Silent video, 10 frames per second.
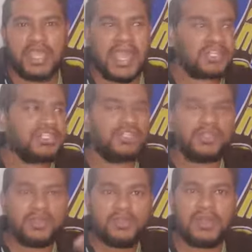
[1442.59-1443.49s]
Actually,
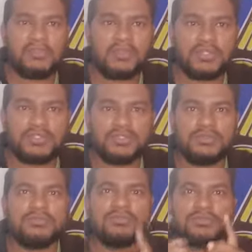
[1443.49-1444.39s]
you know what I'm going to
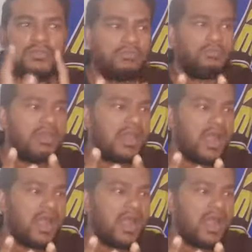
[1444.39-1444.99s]
do? Better